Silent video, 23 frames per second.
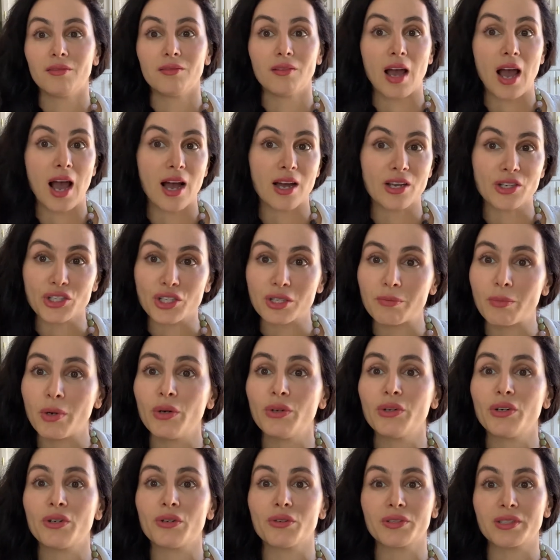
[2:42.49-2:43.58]

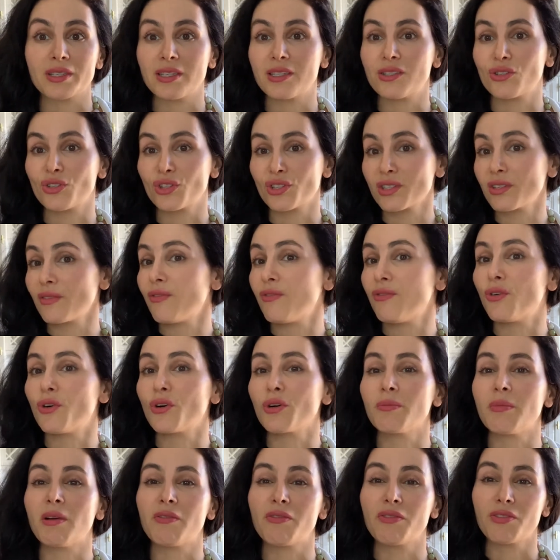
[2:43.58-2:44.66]
Hashimoto's is just a
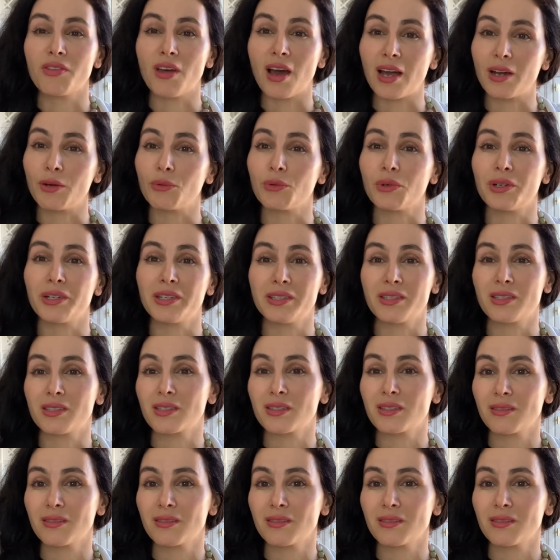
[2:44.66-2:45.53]
form of thyroid